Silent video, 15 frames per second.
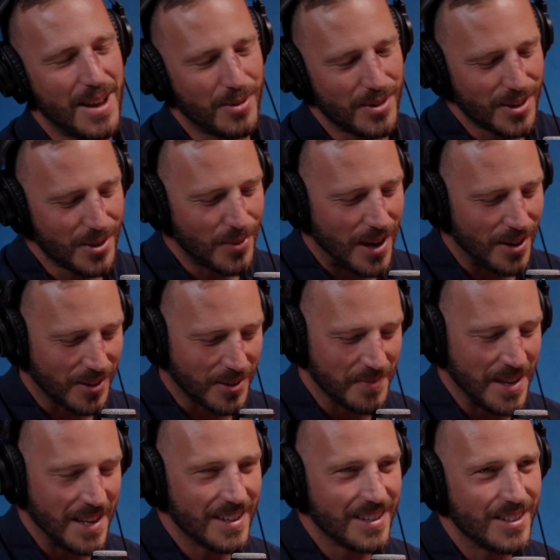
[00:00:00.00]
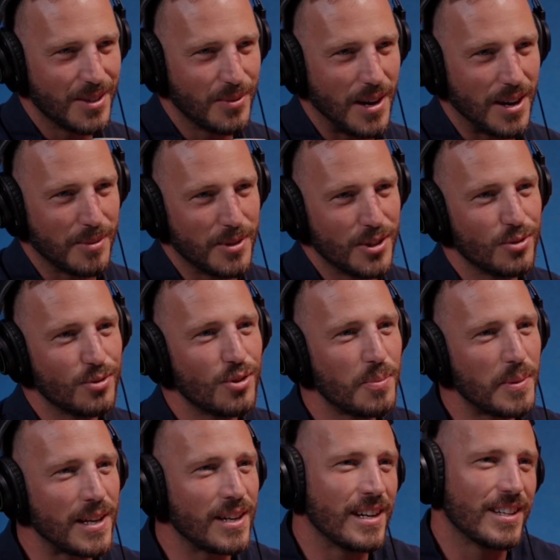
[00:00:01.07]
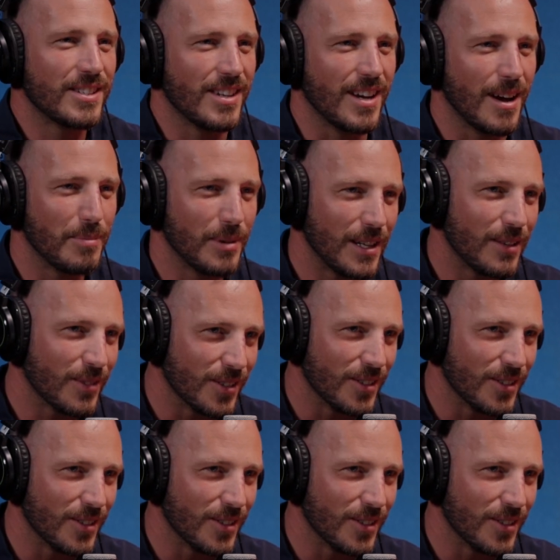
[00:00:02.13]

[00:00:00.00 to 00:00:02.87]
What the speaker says: well, you're welcome, man. You're welcome. And you'll do better next year. I believe in